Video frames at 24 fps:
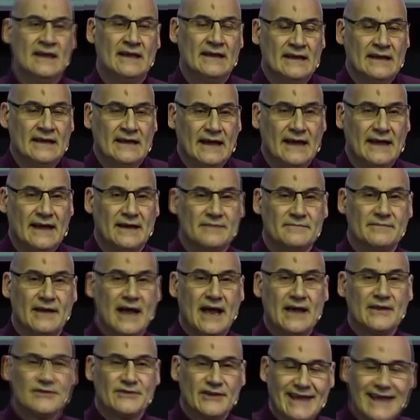um,
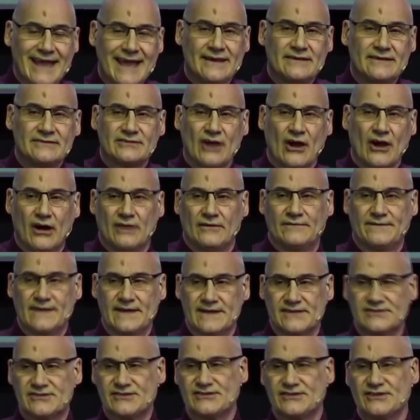at the end of his
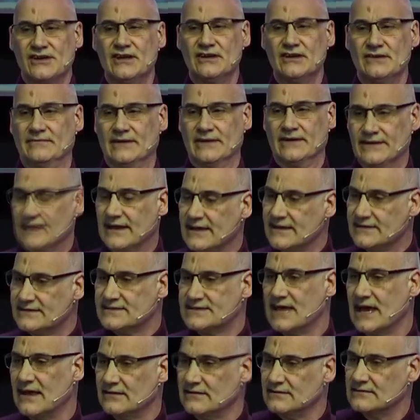sermon, he
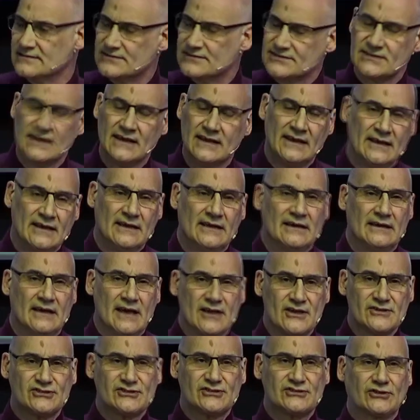tells a
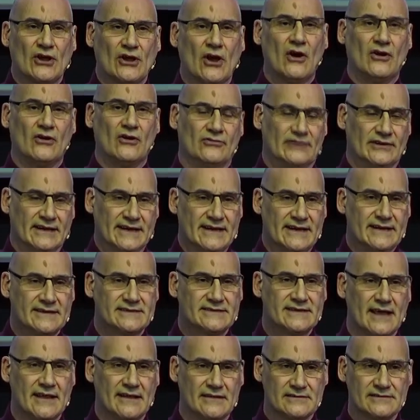story, he
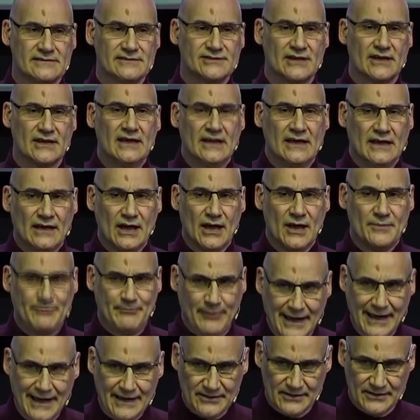tells a, a
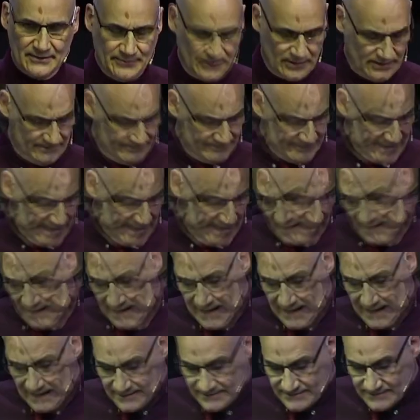parable.
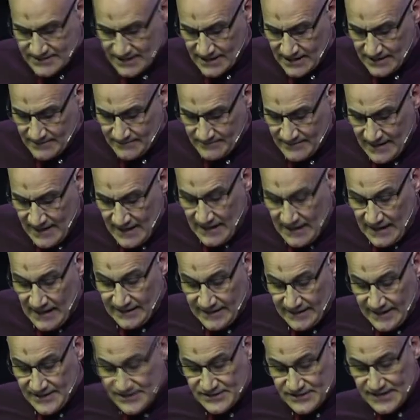And, um, and
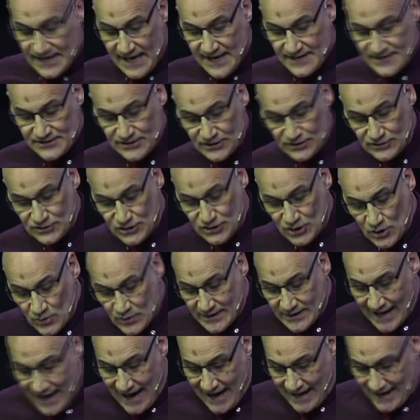he says that two
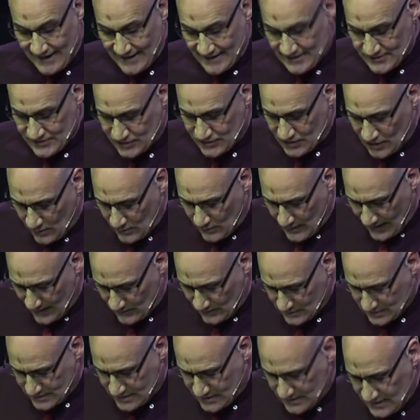guys go
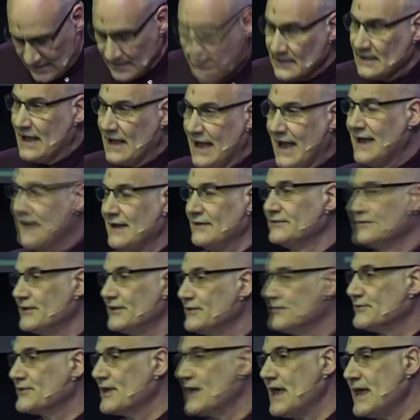out and that
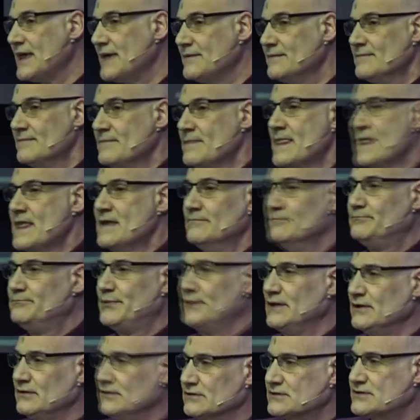they
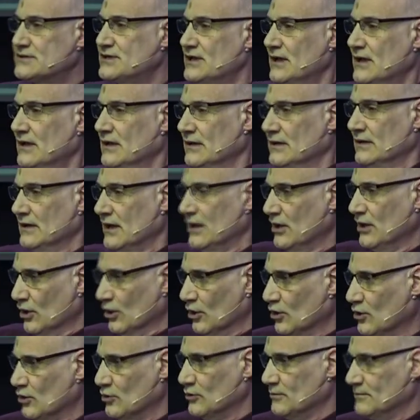built a
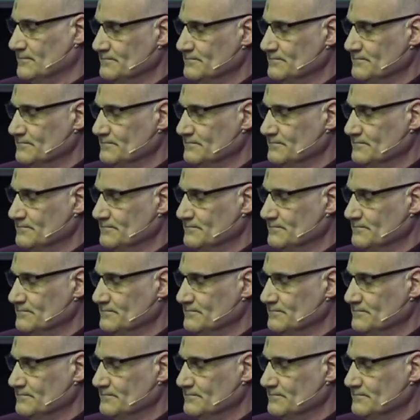home.